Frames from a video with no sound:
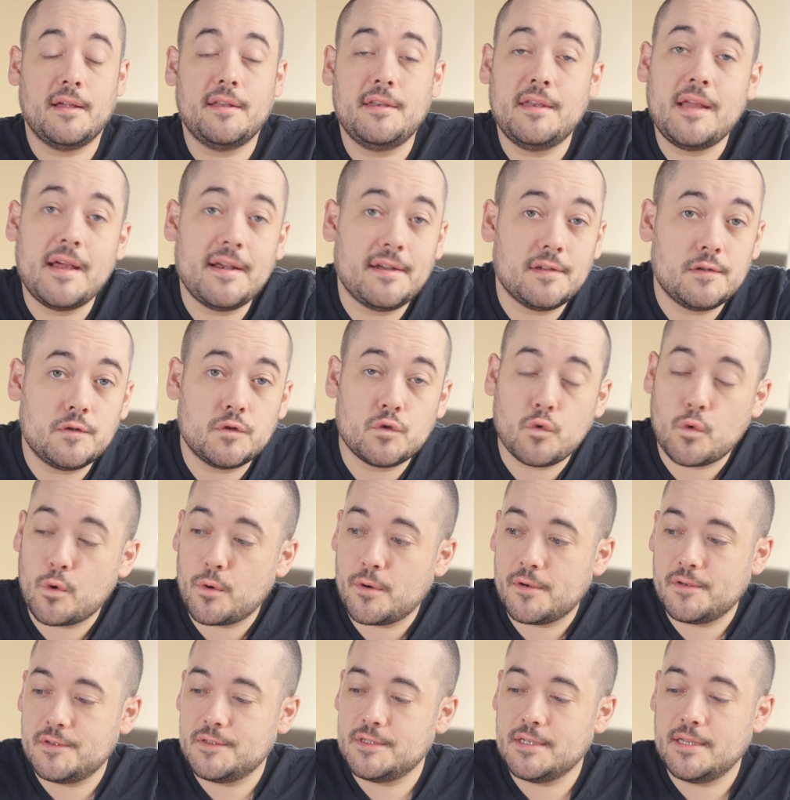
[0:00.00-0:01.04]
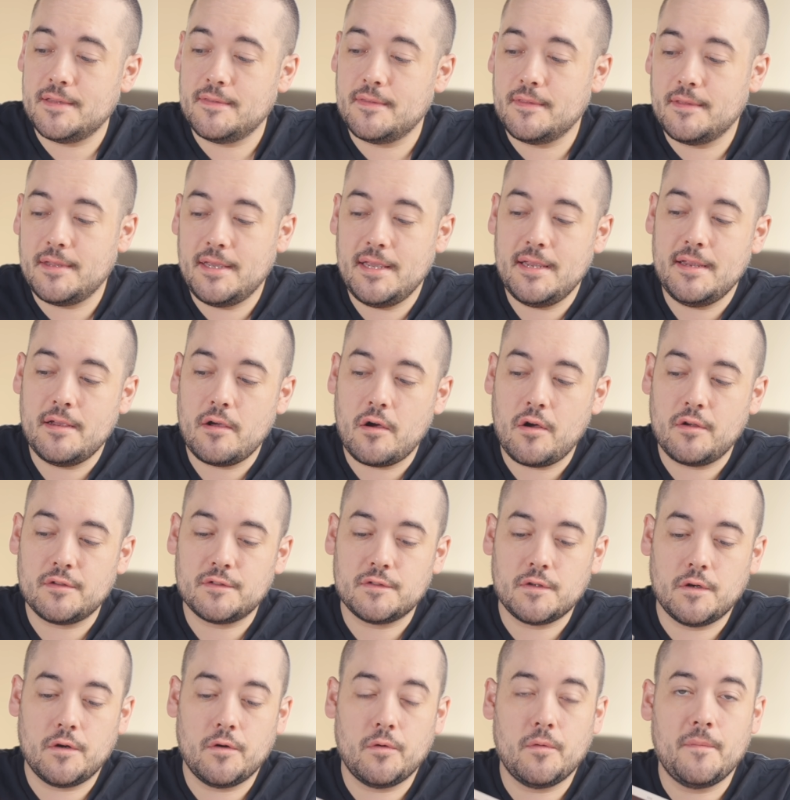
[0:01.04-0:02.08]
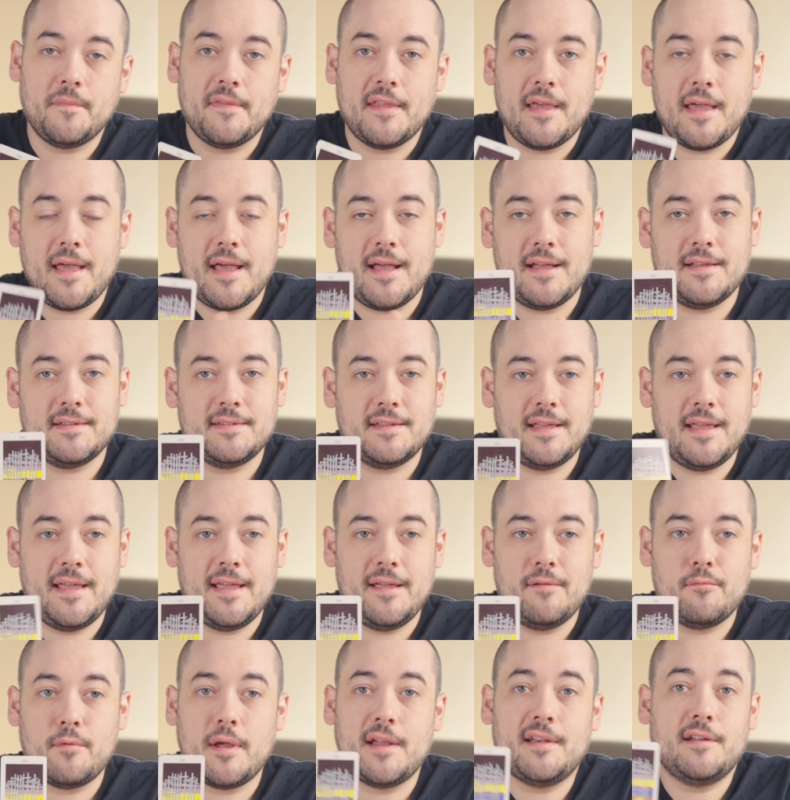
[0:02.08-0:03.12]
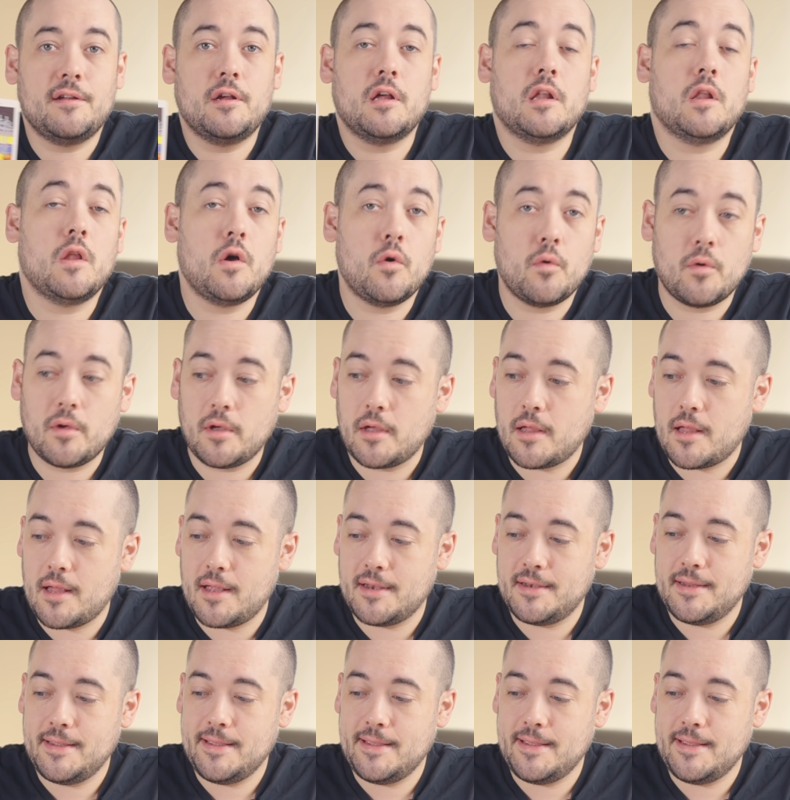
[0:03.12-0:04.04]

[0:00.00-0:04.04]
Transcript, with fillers: Knight of Swords. And he also has a red cloak on